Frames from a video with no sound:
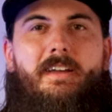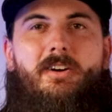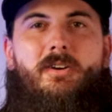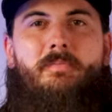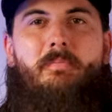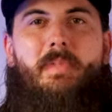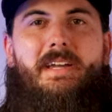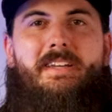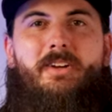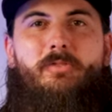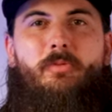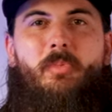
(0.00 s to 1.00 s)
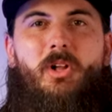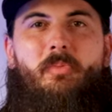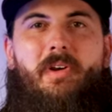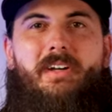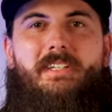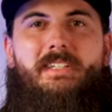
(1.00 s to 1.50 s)
Hey y'all, Mike here from all
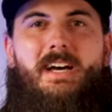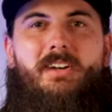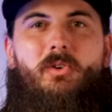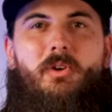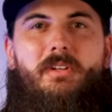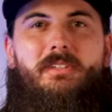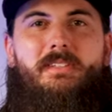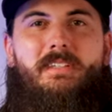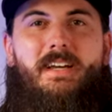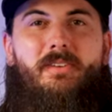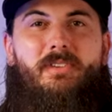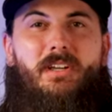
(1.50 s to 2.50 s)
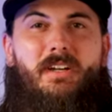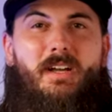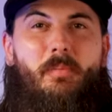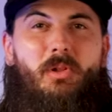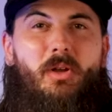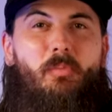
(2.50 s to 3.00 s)
american dot org. Now I've done a
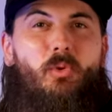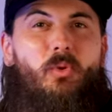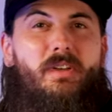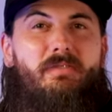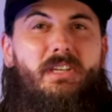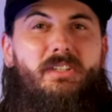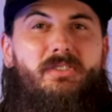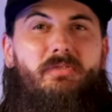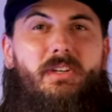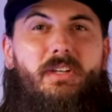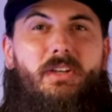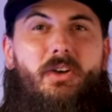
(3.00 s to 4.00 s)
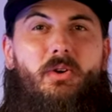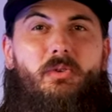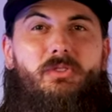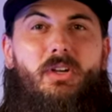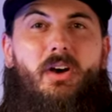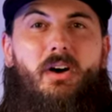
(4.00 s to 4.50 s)
couple of previous
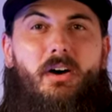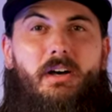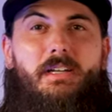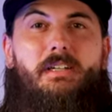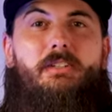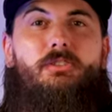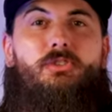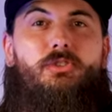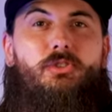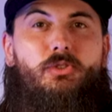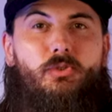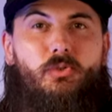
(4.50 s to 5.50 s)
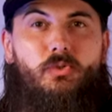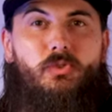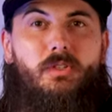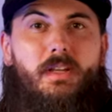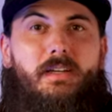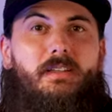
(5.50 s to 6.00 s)
videos on
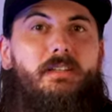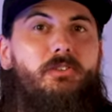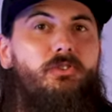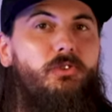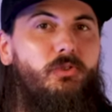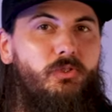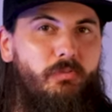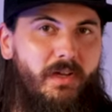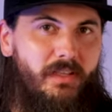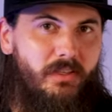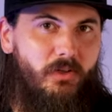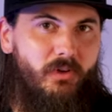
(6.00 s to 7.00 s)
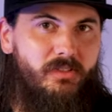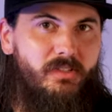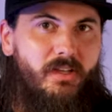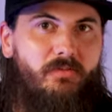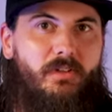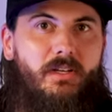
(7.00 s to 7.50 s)
shoes, like the Shoes Made in the U S
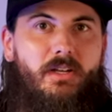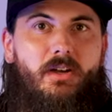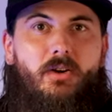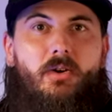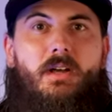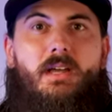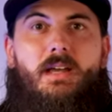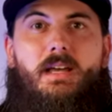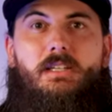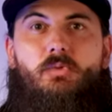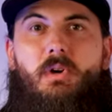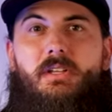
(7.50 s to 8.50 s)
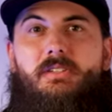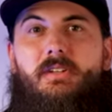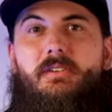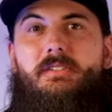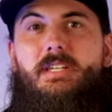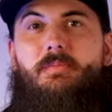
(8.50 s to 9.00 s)
A video, as well as
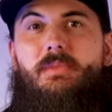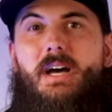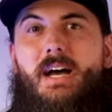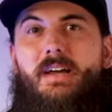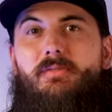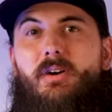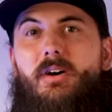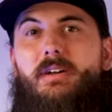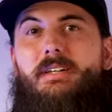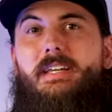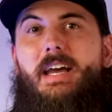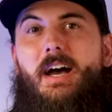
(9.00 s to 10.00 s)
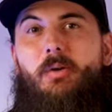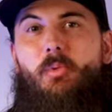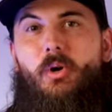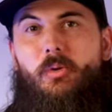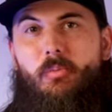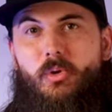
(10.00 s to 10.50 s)
our deep dive on
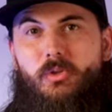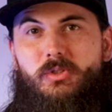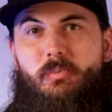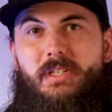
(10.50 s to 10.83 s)
cowboy boots.